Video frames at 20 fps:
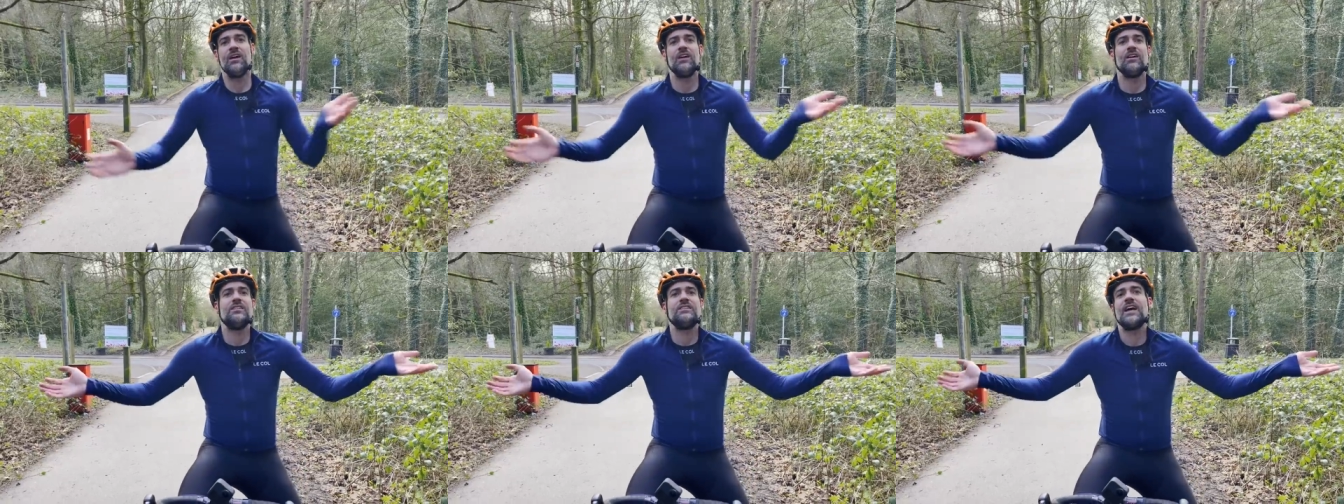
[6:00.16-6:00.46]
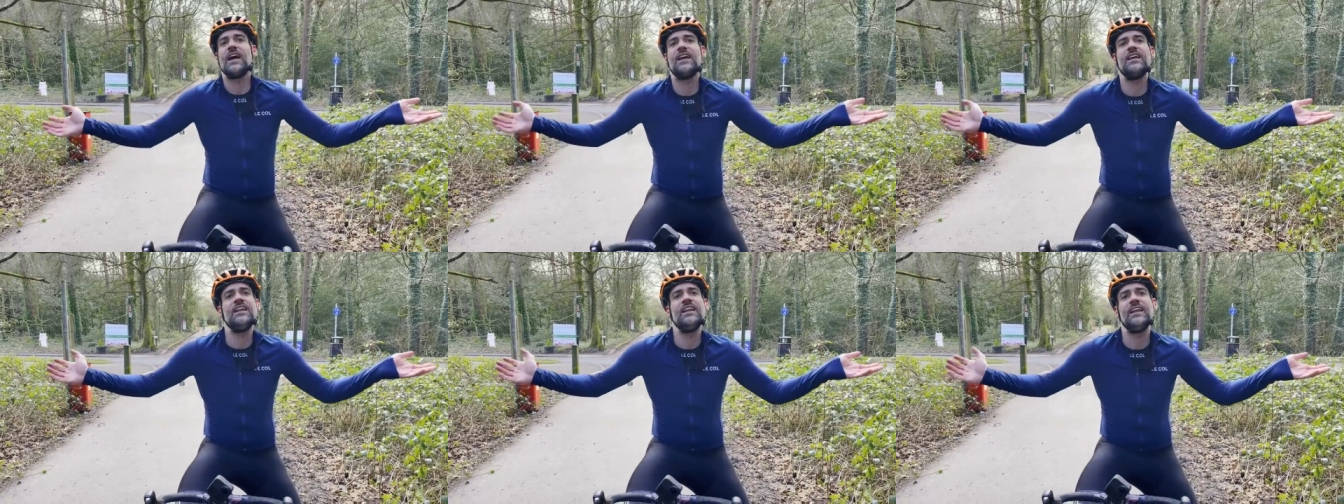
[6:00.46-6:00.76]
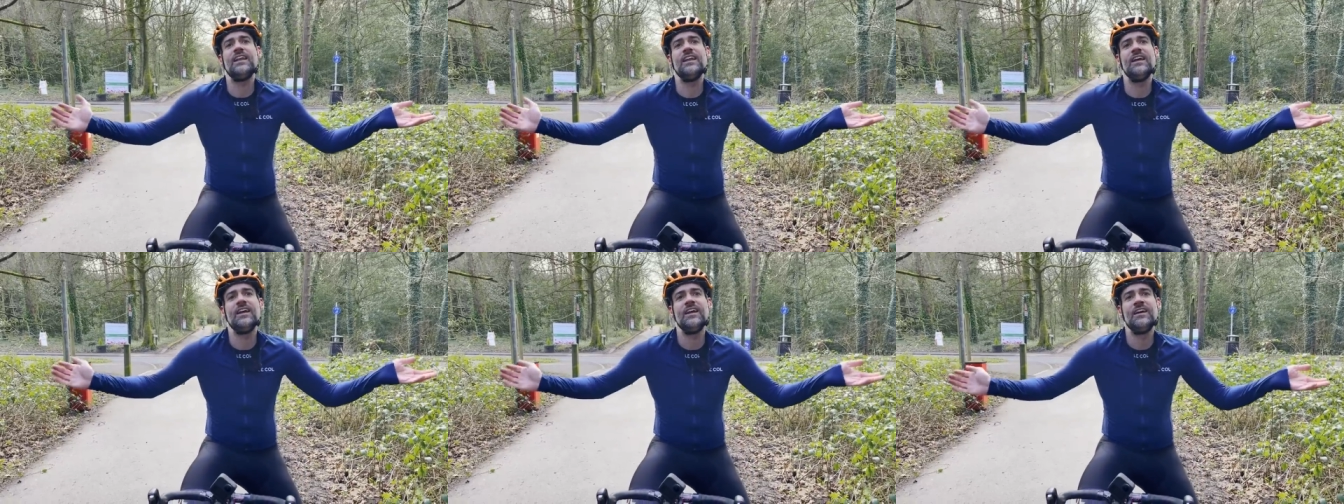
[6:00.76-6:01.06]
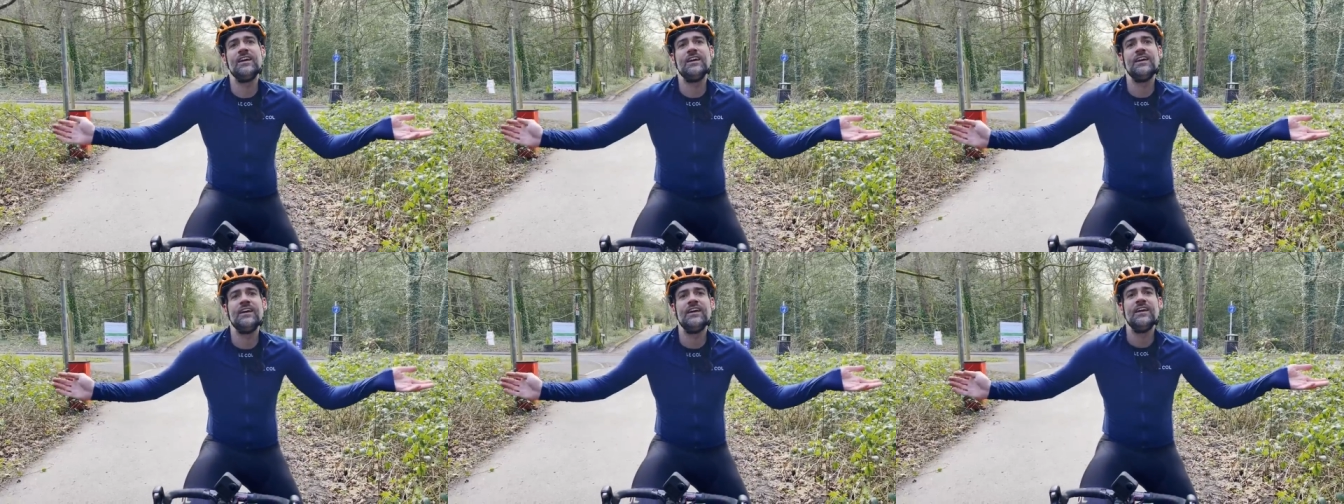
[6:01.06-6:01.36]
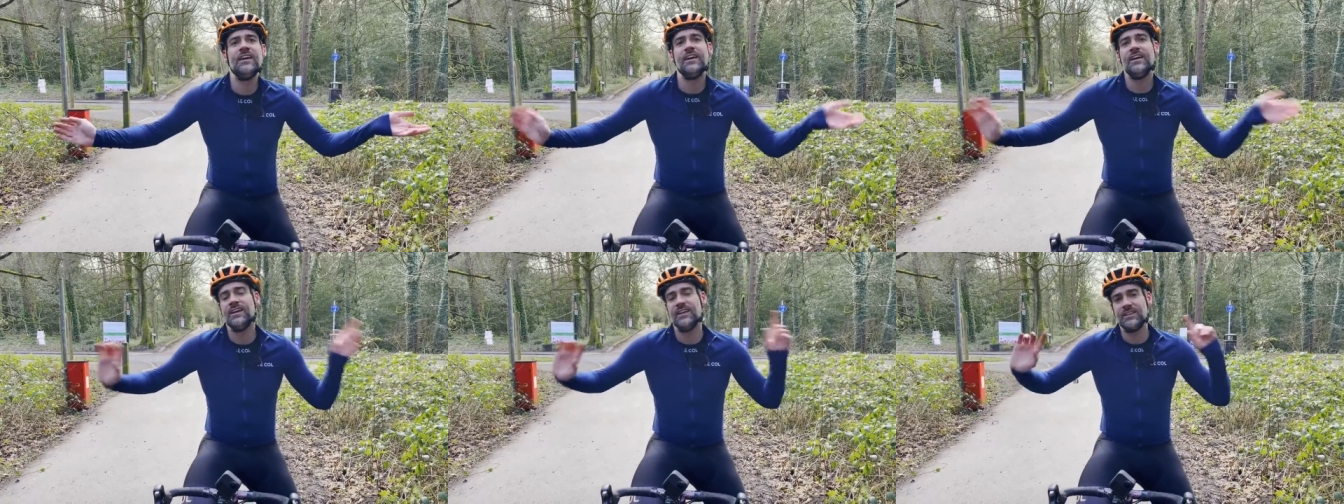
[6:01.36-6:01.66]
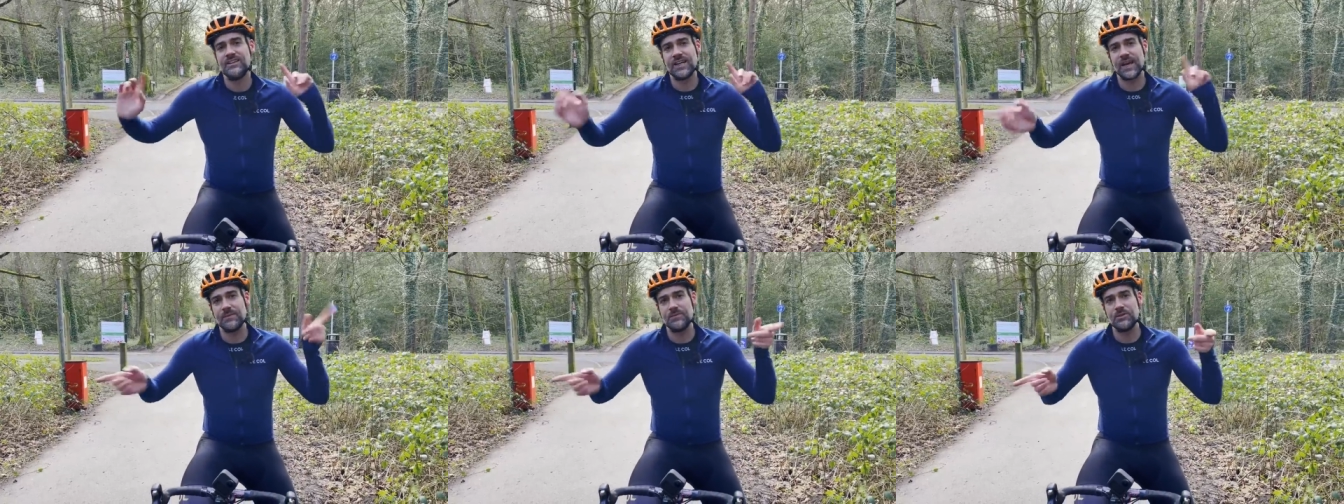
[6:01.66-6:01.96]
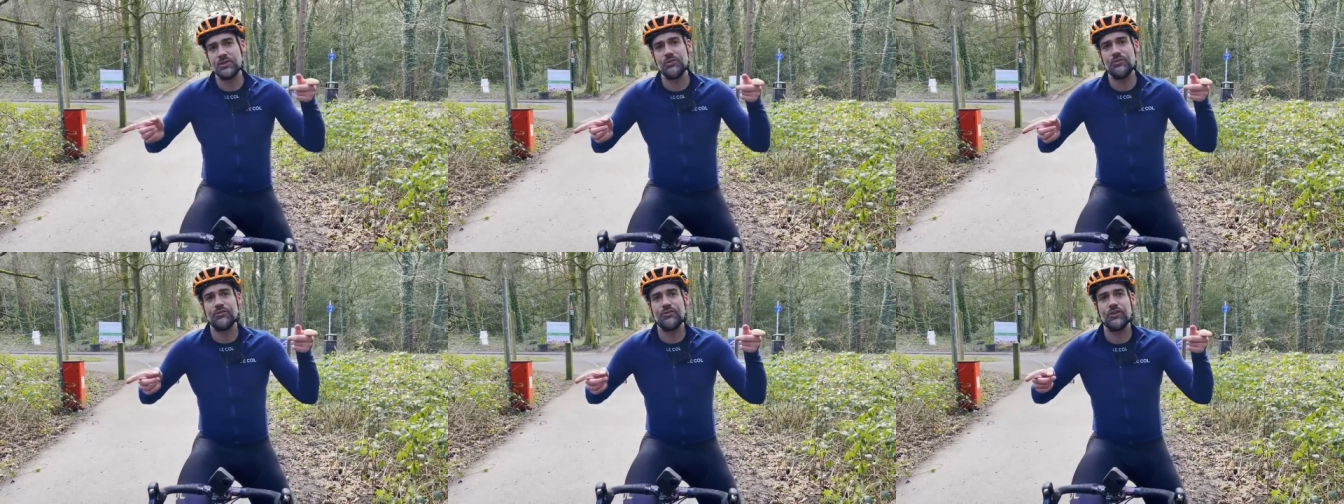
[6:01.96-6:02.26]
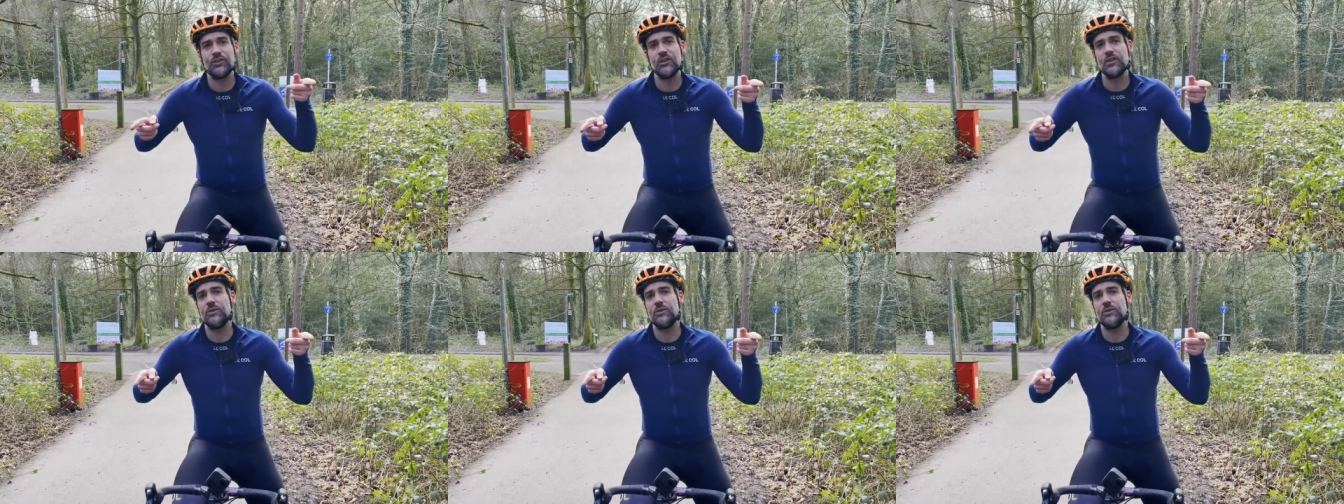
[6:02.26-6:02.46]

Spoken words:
Cycling. Type 2 fun,